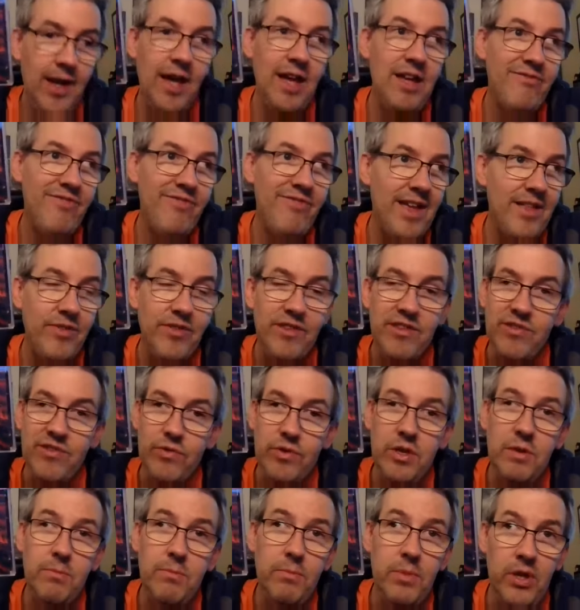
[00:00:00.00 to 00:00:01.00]
I've had this
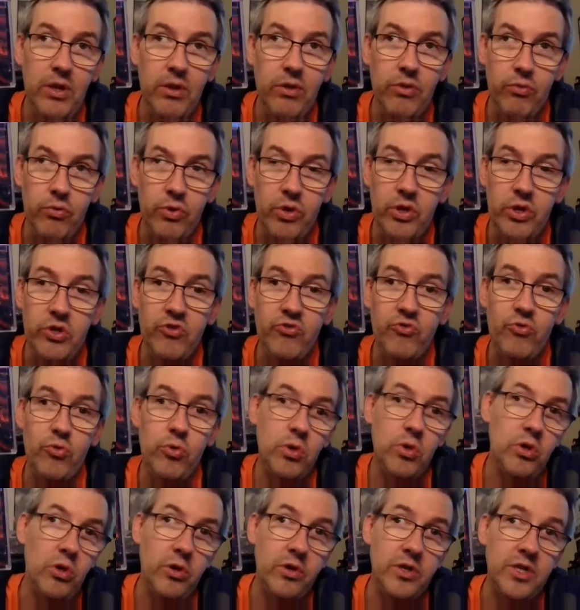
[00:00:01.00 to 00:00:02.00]
on MP3s
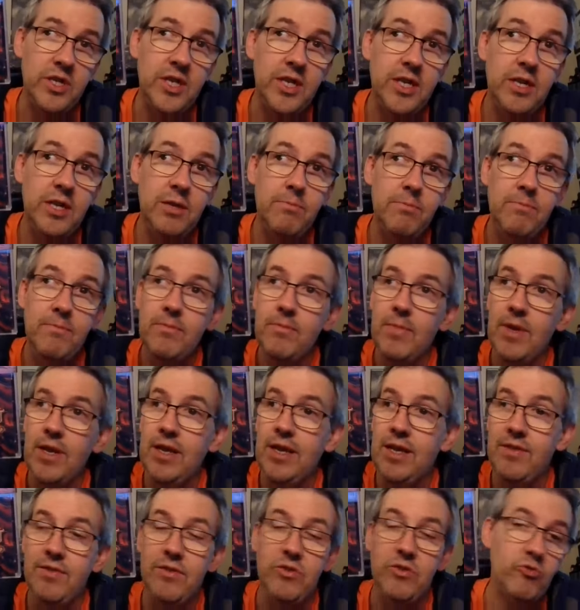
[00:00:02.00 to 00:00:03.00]
for a long time,
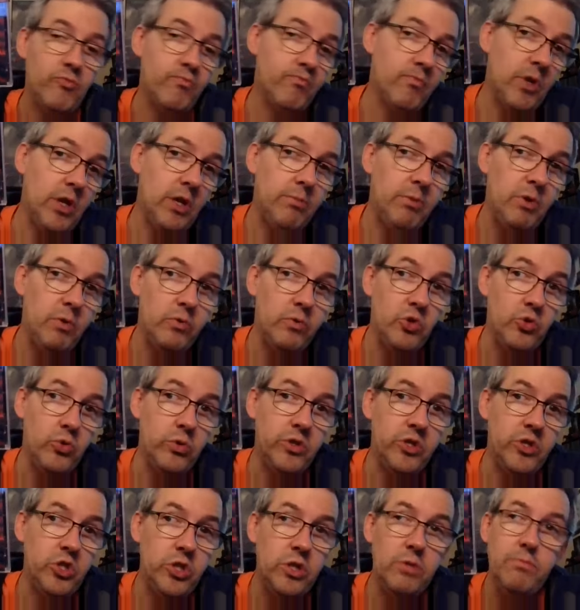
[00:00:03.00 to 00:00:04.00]
and this copy was
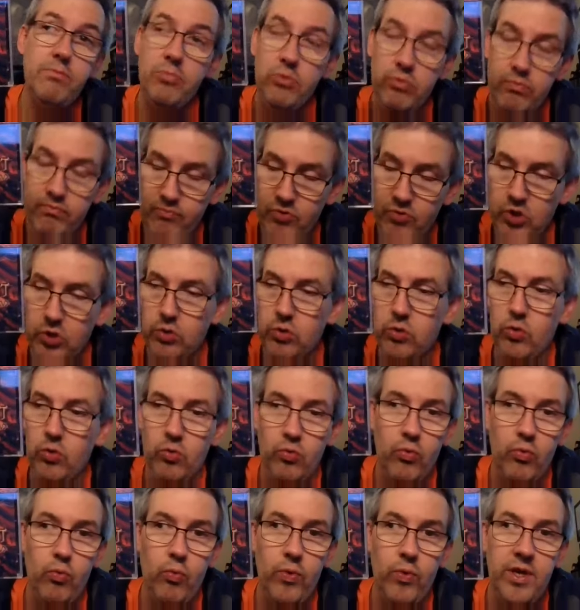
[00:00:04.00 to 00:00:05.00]
really cheap,
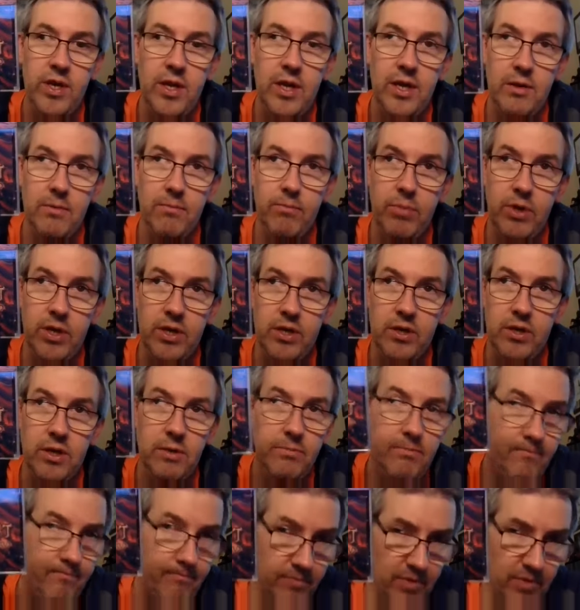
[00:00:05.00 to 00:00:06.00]
so went ahead and picked it
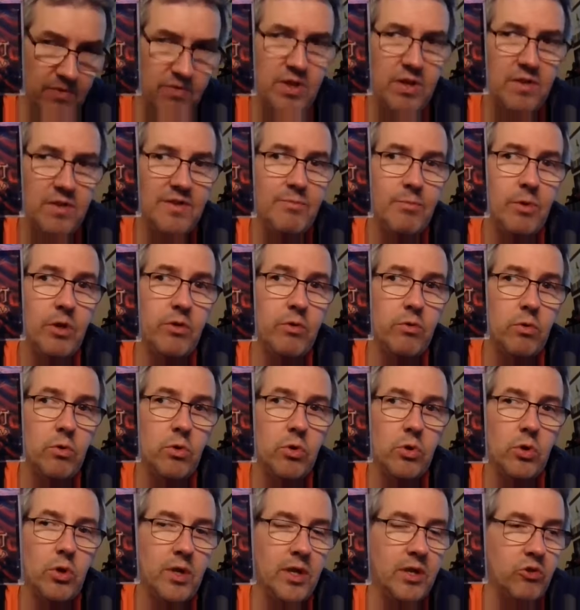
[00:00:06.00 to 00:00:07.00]
up. They've done some
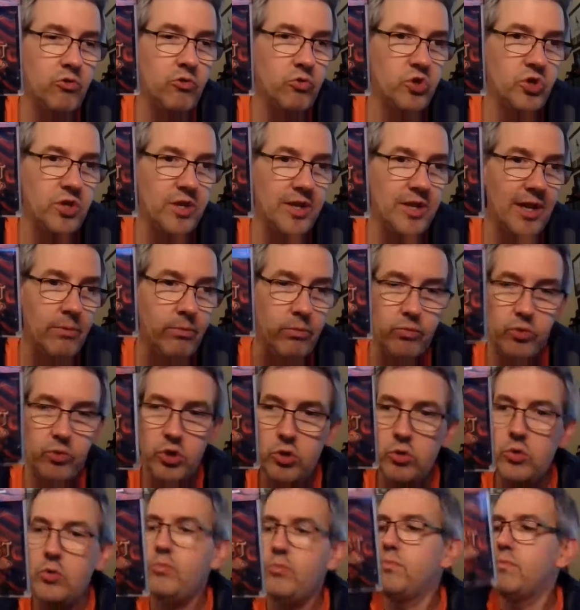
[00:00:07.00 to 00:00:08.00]
other interesting albums
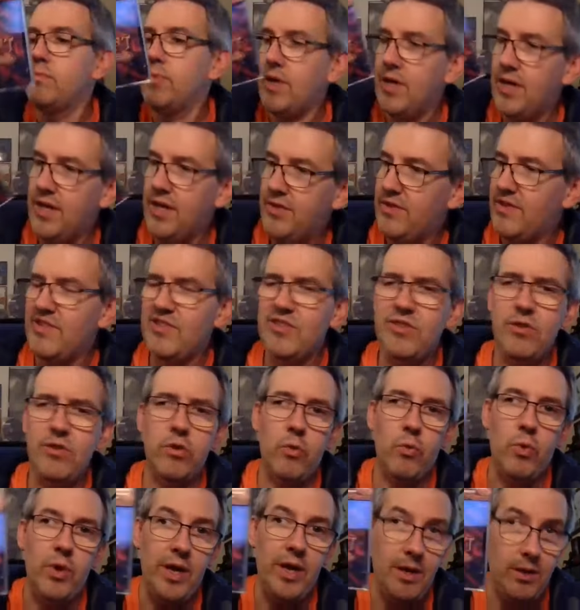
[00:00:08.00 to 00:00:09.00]
too. This is the
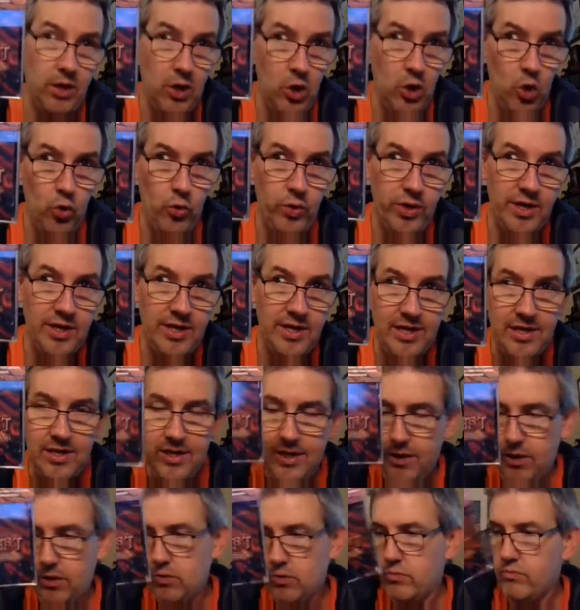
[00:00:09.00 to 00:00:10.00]
only one I know in
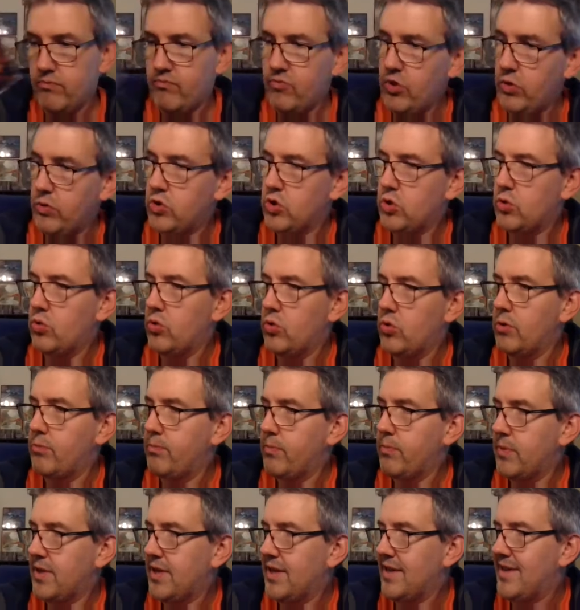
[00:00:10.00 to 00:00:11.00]
detail, so it's cool to
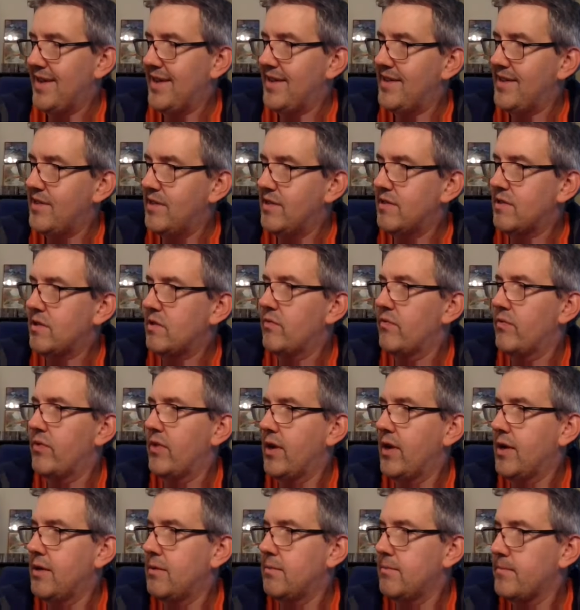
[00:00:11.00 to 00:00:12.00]
get a disc of
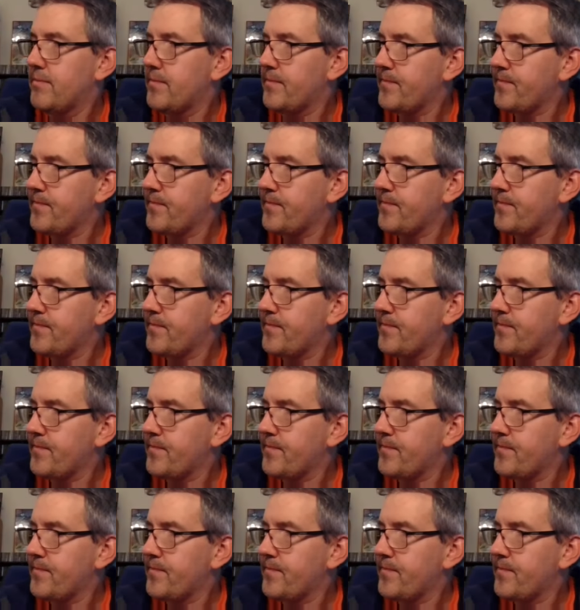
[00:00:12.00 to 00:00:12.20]
that.